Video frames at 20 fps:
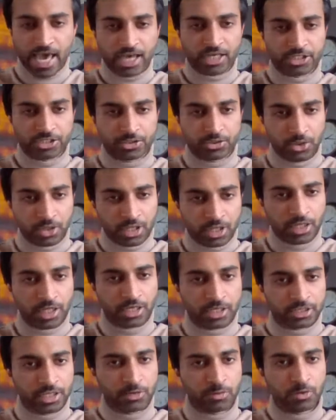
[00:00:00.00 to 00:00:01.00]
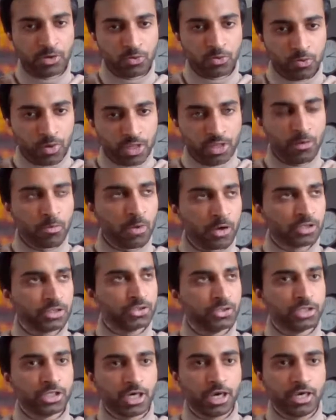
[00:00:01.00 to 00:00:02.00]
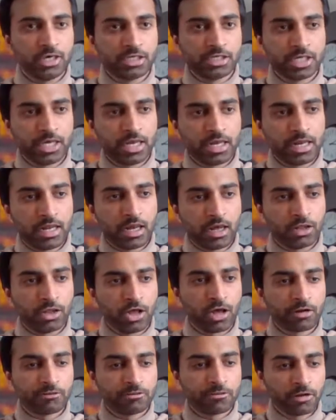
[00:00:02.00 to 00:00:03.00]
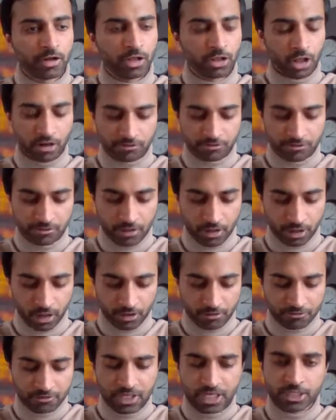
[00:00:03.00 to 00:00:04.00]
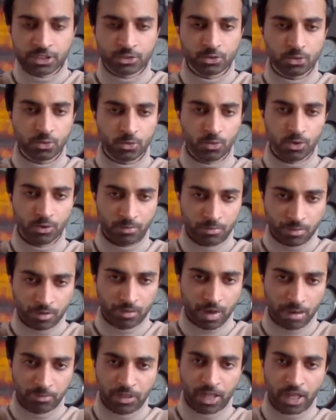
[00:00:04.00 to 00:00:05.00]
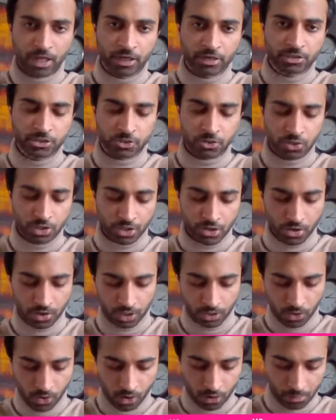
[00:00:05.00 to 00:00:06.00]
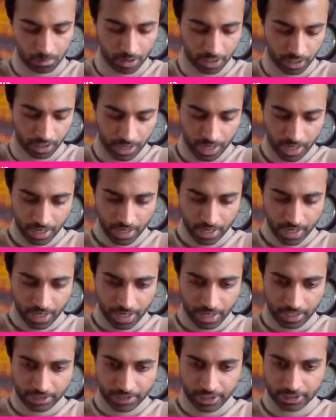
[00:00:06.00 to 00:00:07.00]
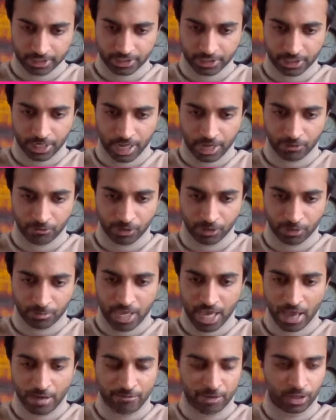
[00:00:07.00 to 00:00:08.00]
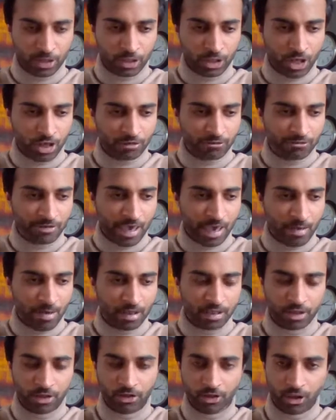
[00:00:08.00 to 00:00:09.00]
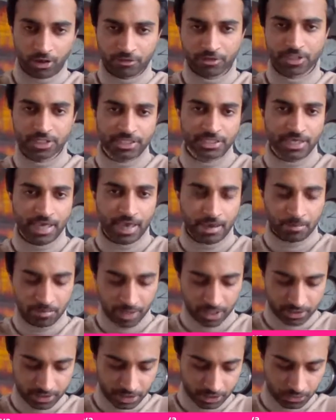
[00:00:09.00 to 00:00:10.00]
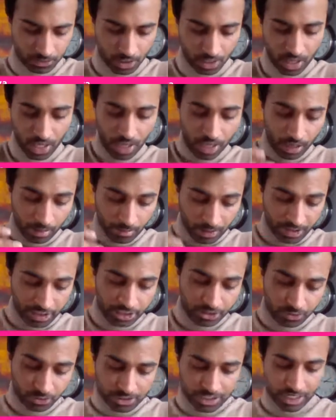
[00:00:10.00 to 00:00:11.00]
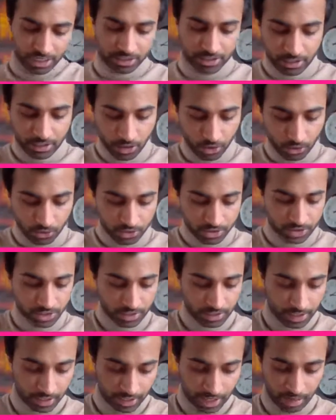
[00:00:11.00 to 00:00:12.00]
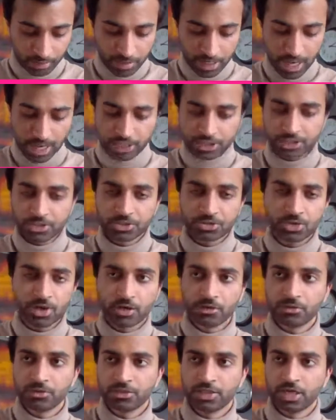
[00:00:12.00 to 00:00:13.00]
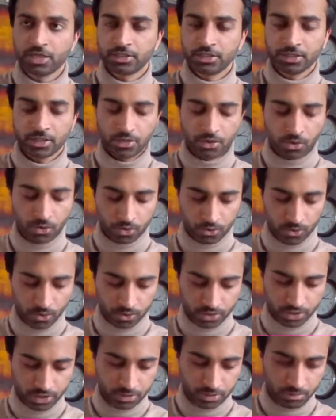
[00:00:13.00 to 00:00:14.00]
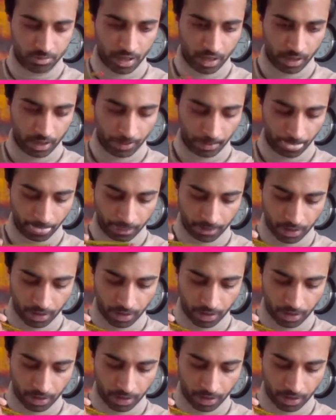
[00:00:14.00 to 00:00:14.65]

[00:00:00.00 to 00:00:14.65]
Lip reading: action on the things that we really want to change, and a lot of things I'm planning to incorporate this year, and we'll be having a lot of these campaigns as well. But this was actually hosted. The climate action strike was actually hosted by